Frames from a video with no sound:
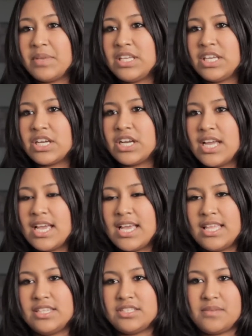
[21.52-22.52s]
been here
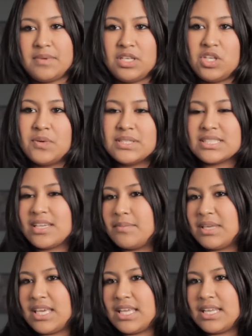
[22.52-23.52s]
there's going to be new ones
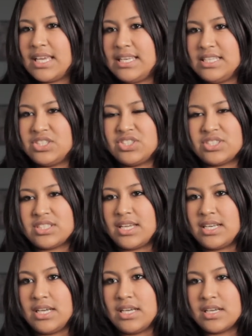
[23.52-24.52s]
coming in and it's just
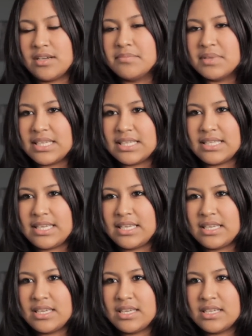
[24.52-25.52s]
going to
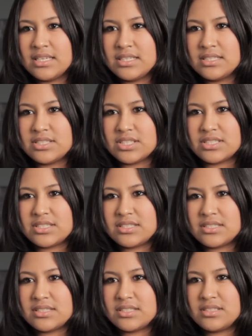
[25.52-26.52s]
completely
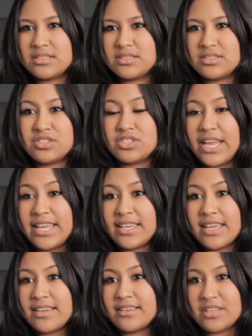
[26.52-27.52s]
just shake,
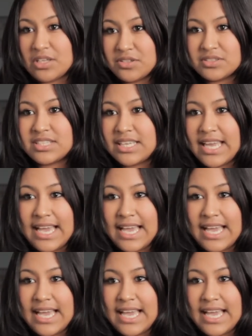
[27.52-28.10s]
you know, City